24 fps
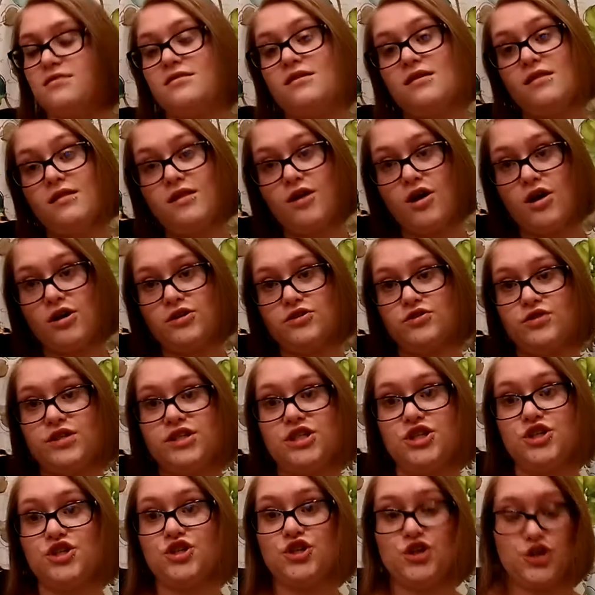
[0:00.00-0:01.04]
the laundry
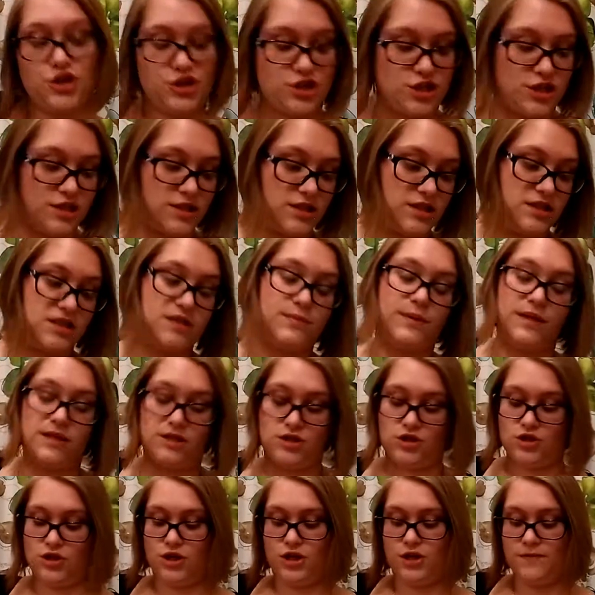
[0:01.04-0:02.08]
detergent
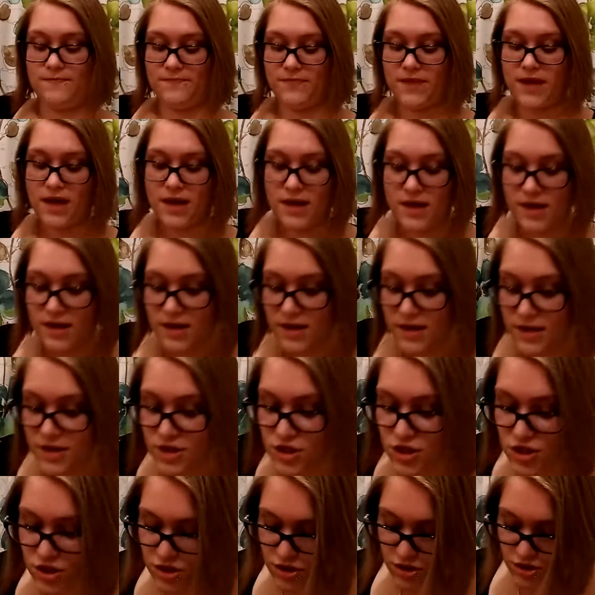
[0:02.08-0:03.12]
dispenser.
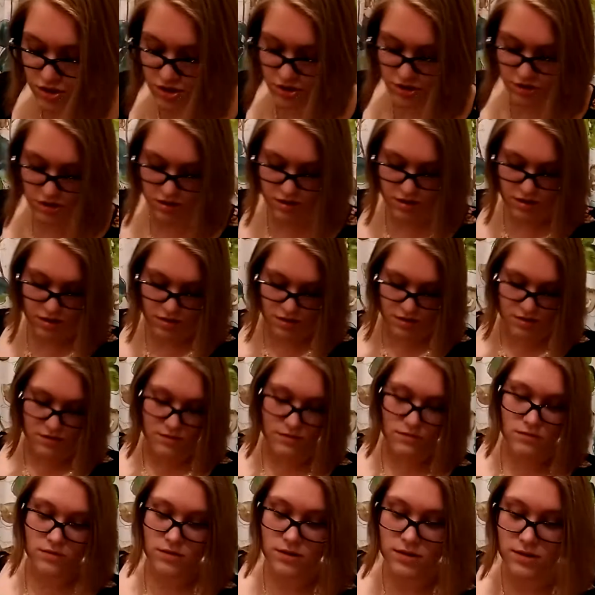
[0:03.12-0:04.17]
So
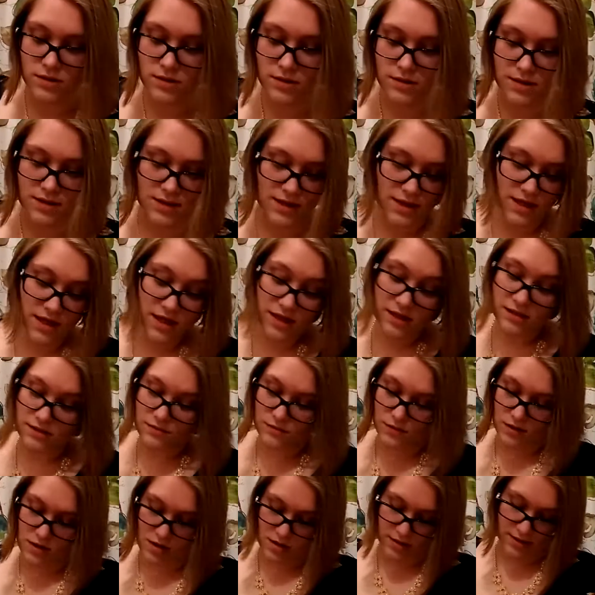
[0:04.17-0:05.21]
these
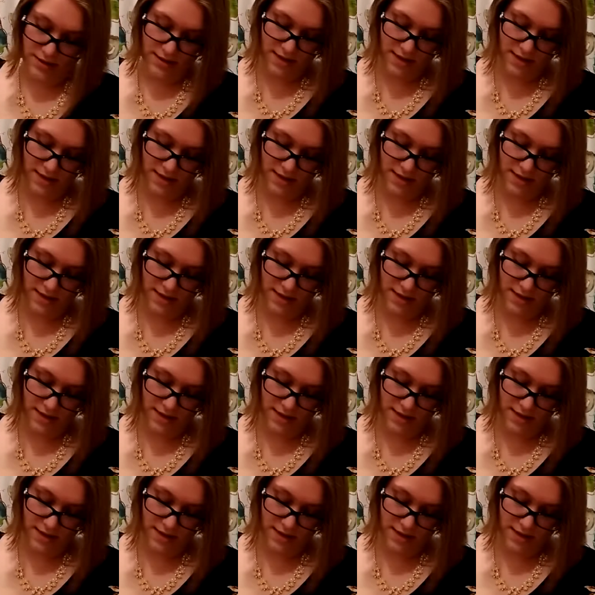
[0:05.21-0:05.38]
were on